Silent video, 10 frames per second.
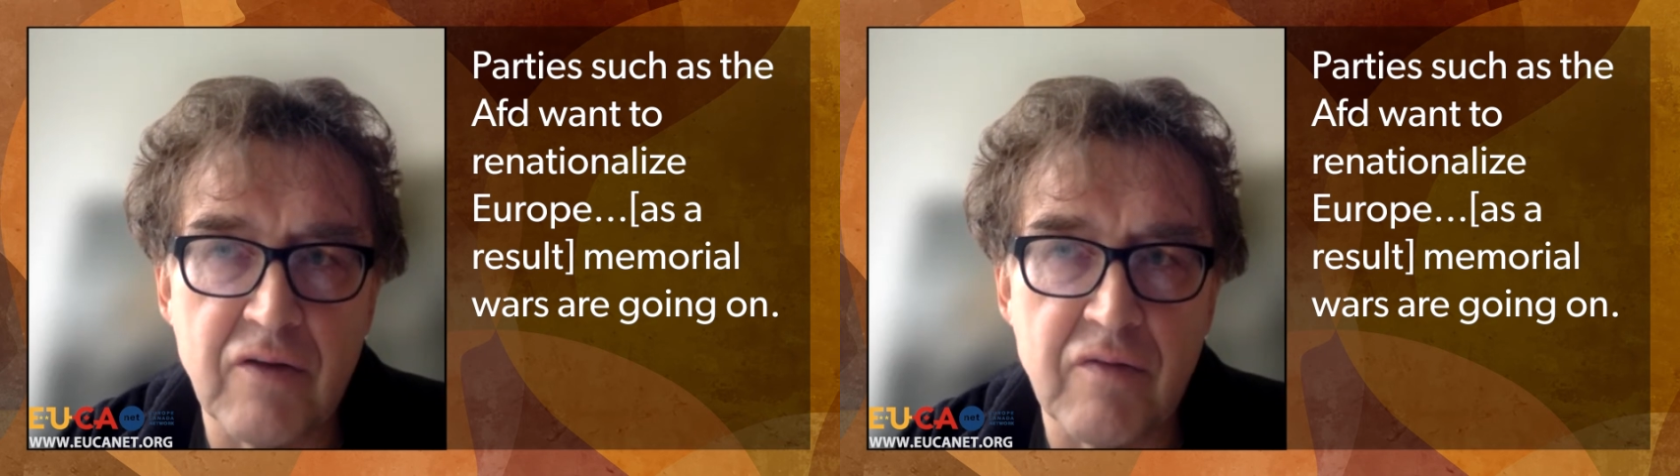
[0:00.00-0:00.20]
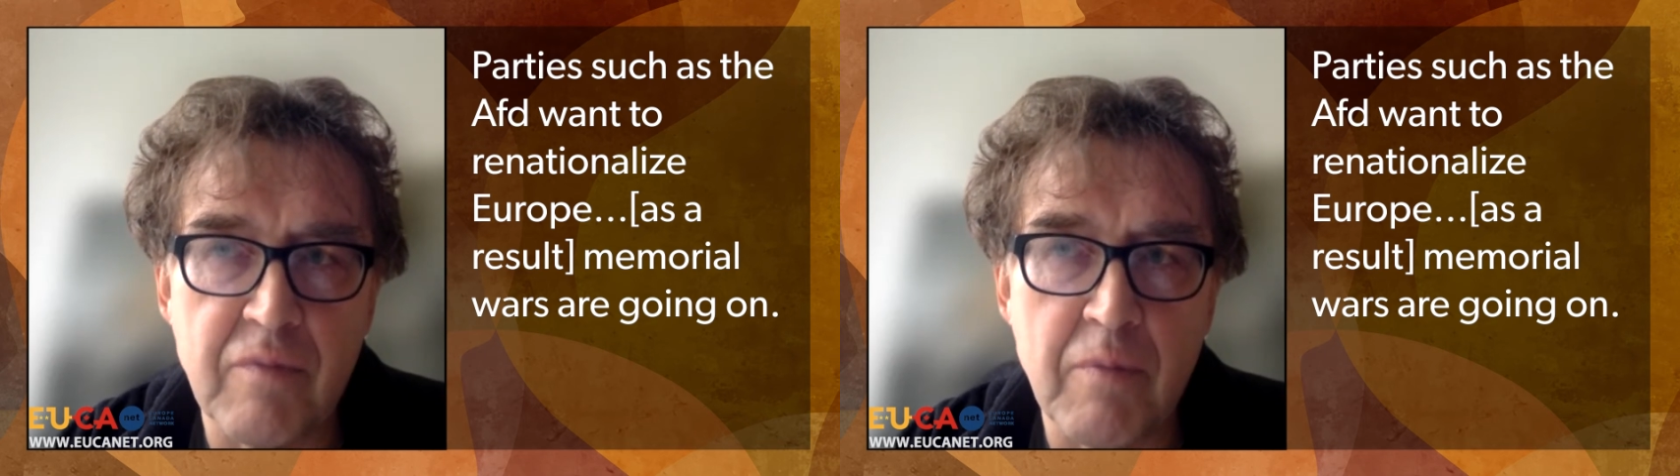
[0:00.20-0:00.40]

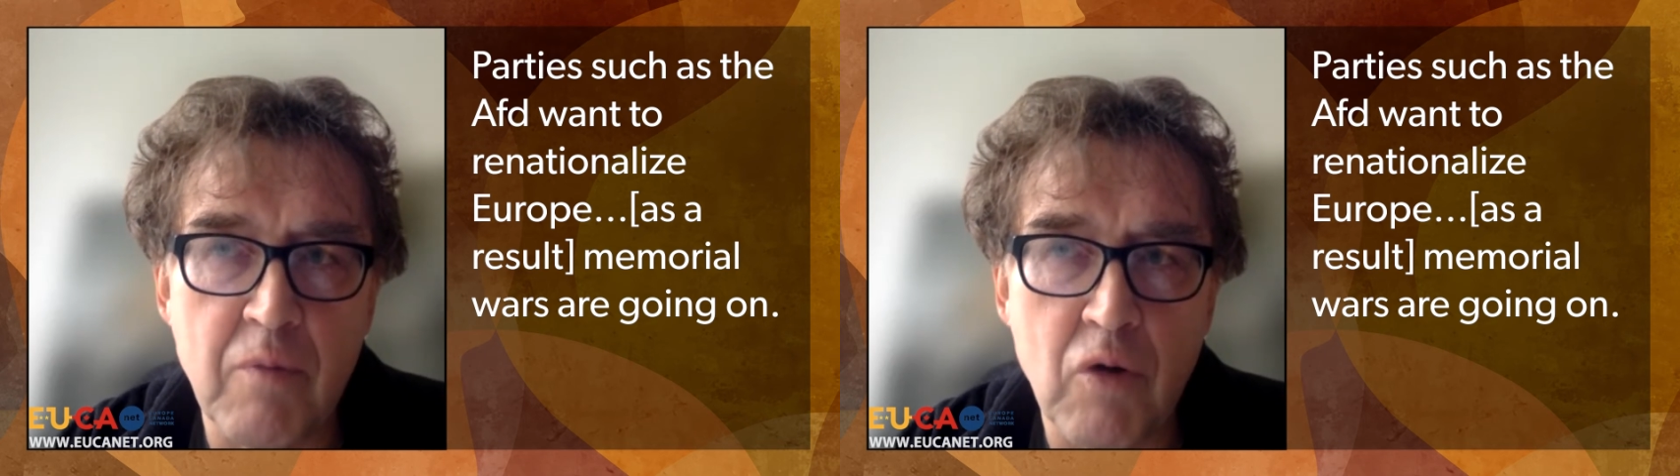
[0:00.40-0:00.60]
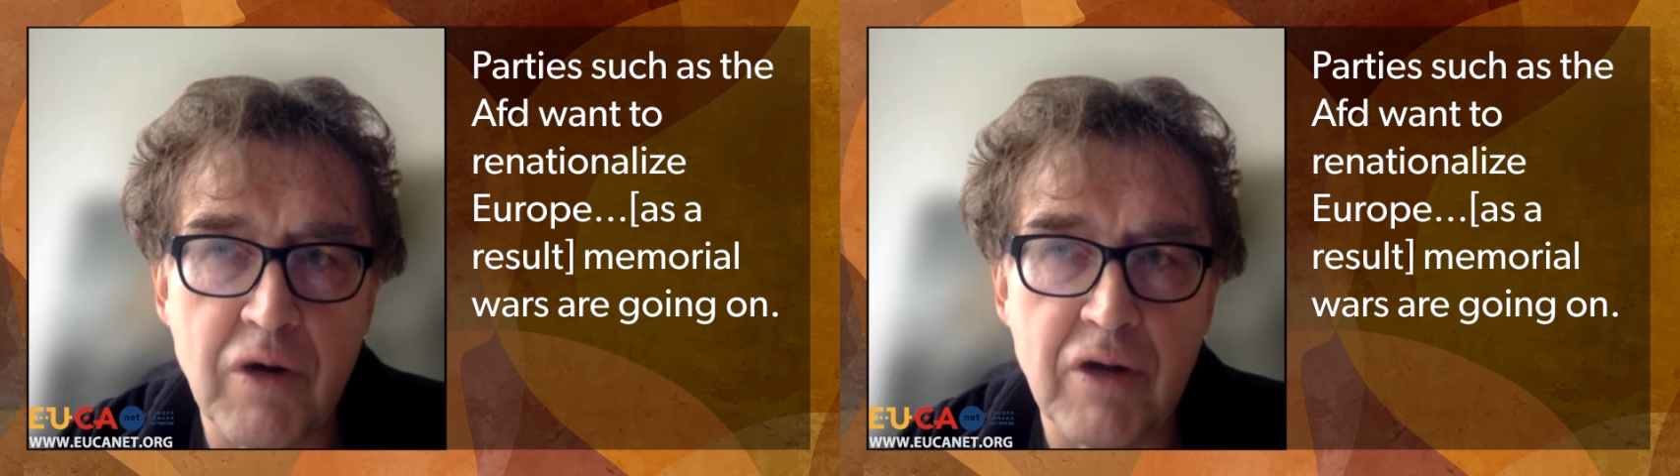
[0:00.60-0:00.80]
of
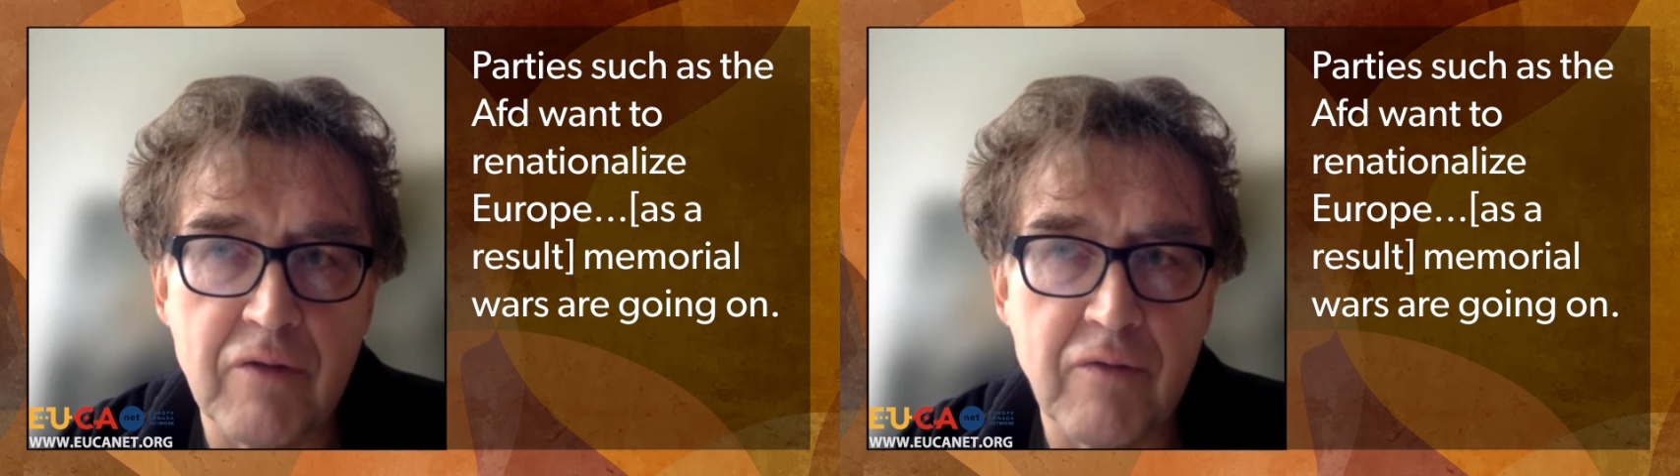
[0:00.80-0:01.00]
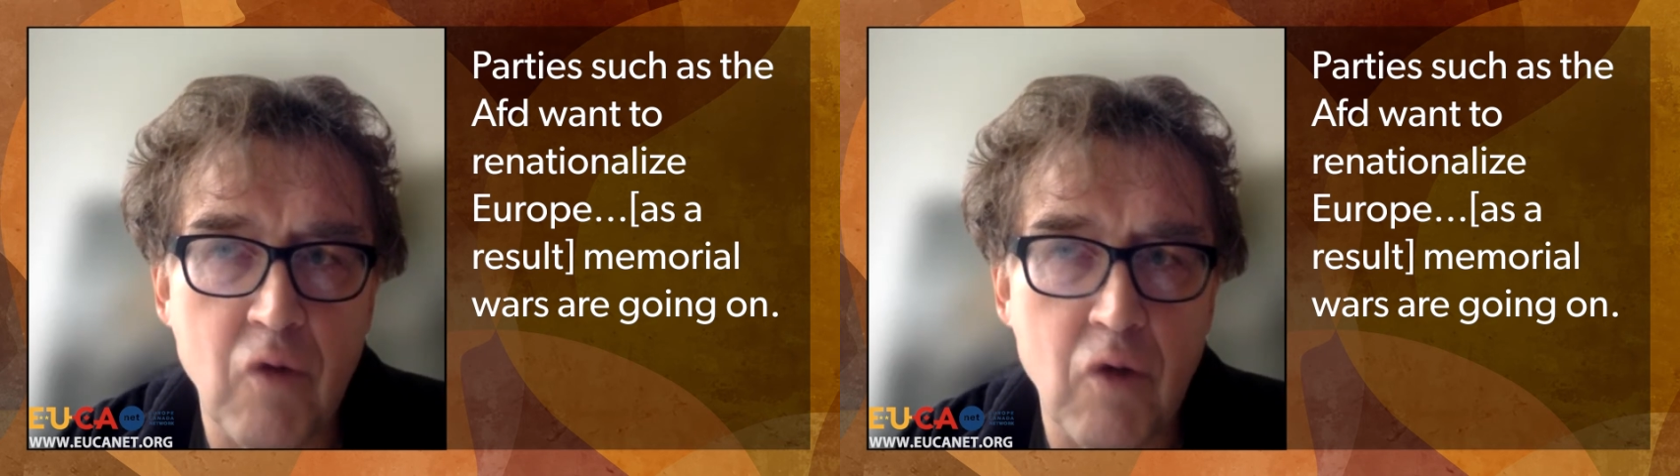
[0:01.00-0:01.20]
memorial
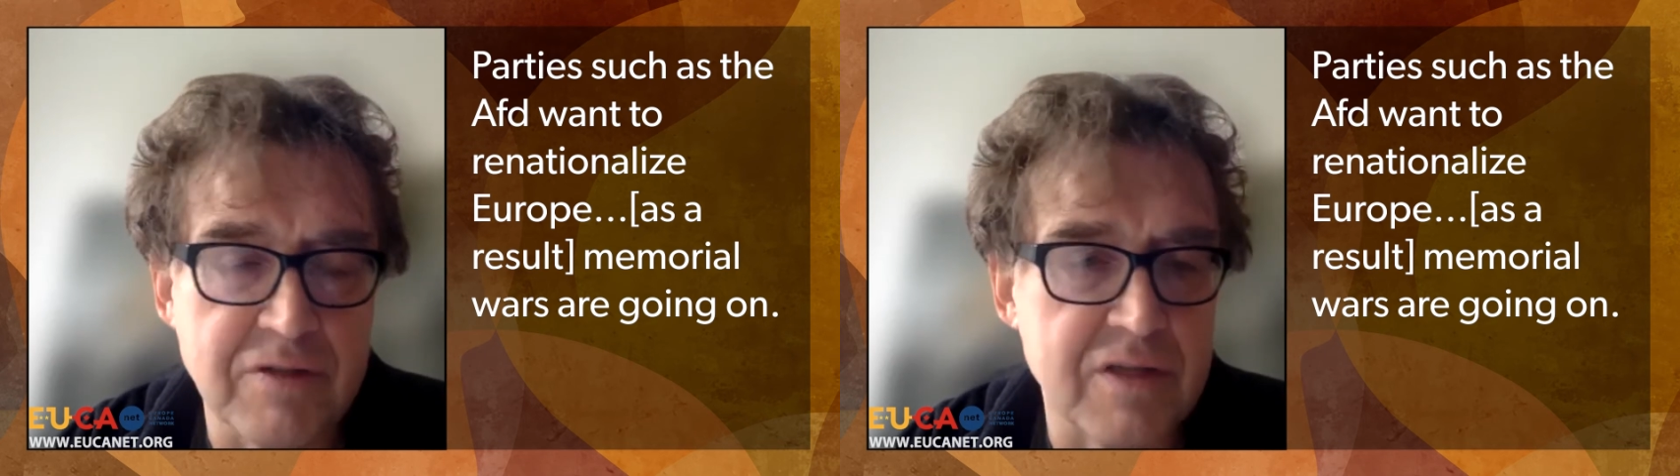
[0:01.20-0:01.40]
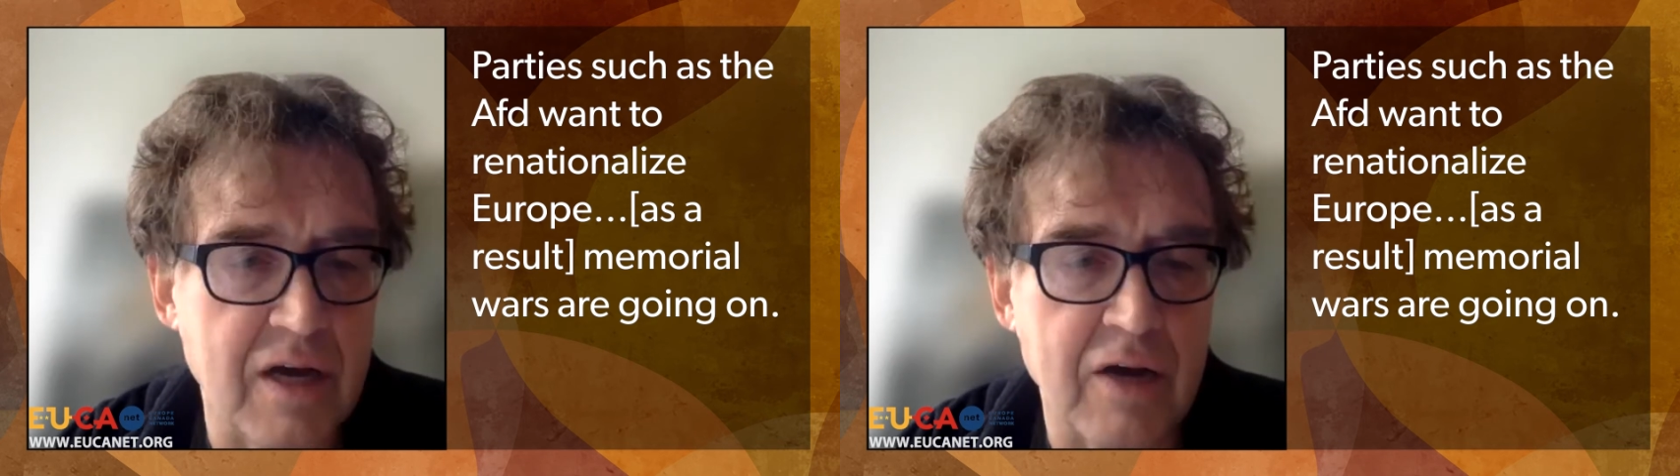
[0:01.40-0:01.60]

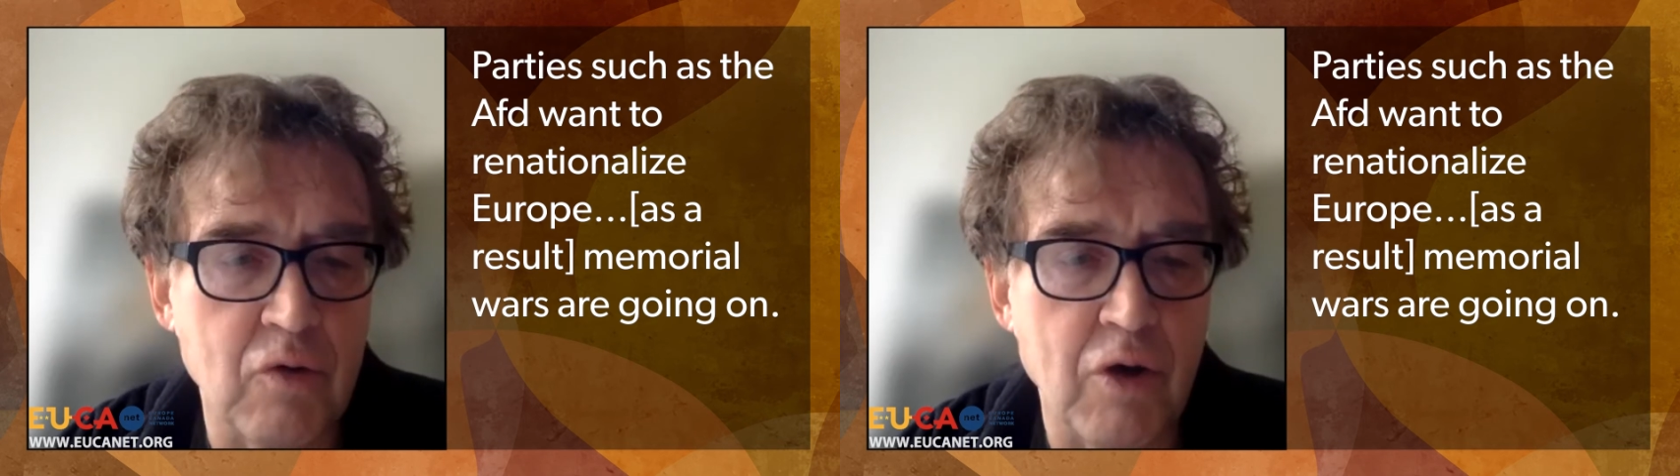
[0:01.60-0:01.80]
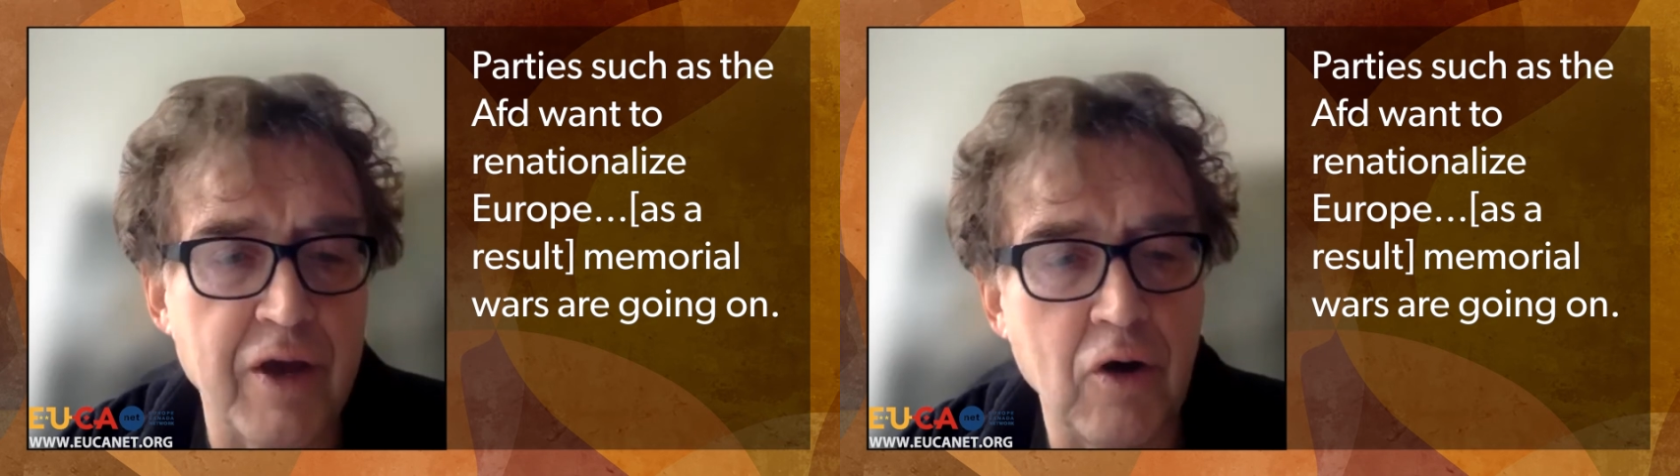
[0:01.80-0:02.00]
wars are
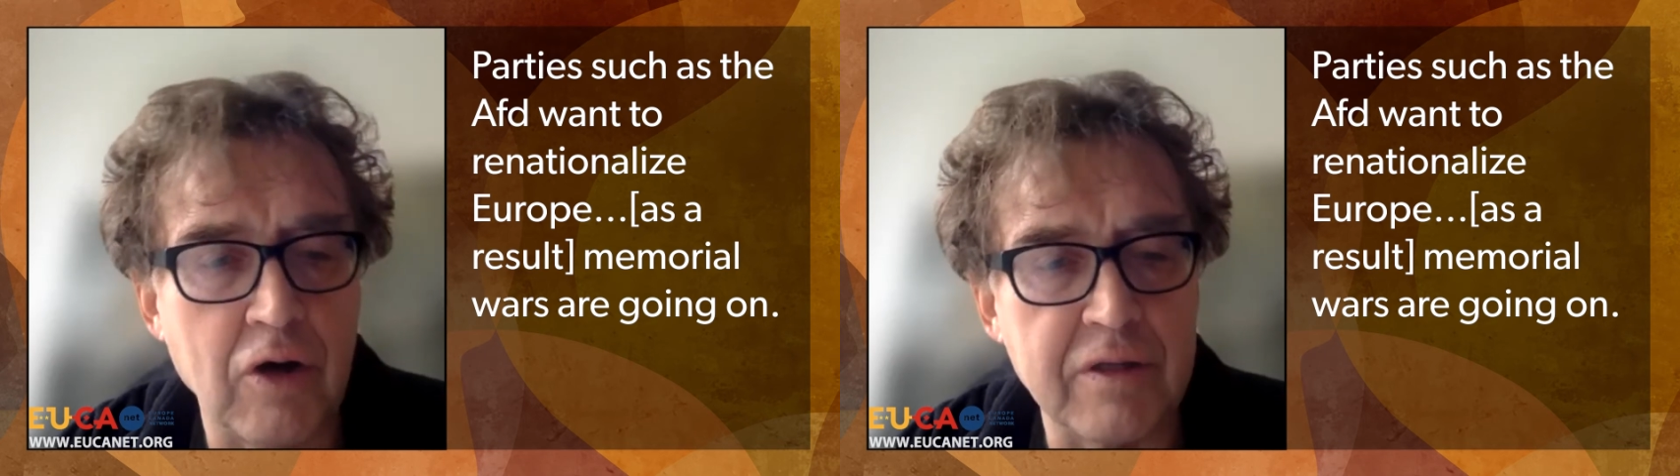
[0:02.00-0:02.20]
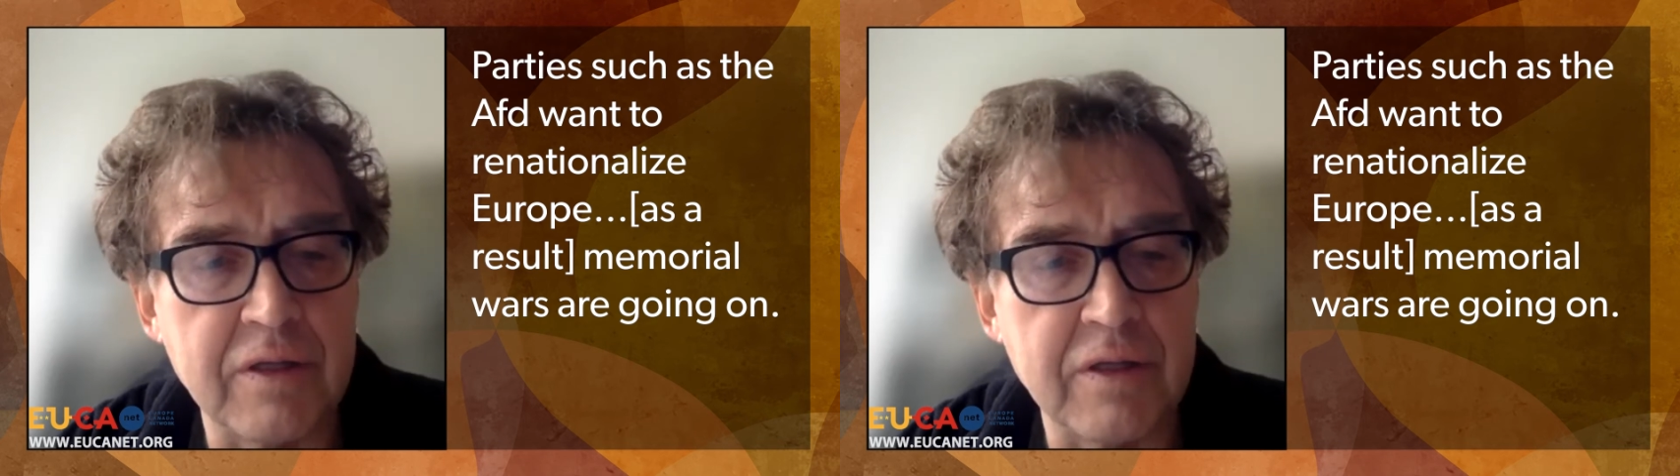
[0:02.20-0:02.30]
going on,